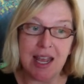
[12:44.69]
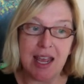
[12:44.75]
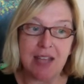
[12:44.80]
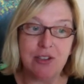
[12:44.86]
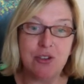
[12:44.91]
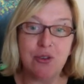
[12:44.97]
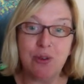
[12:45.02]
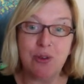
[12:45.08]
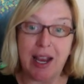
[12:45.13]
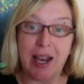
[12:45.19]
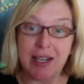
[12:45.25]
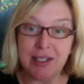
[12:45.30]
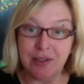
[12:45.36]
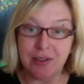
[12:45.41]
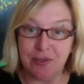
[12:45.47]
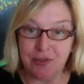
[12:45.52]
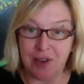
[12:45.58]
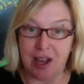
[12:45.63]
and try
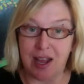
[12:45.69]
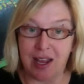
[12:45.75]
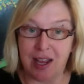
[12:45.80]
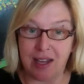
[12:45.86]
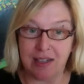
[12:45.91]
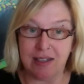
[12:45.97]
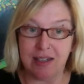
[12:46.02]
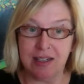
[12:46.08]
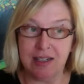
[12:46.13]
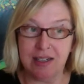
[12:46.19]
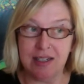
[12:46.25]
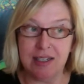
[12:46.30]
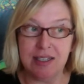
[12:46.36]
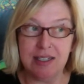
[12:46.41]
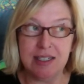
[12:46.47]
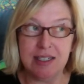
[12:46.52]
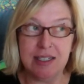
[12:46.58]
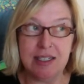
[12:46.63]
to find
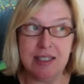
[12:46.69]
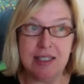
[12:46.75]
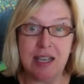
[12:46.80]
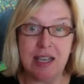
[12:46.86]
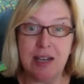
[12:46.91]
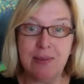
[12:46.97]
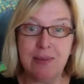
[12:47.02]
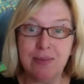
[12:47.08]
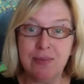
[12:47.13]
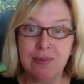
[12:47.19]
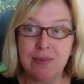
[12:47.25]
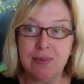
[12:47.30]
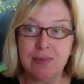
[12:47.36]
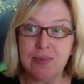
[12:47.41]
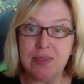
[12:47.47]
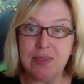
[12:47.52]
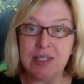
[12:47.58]
something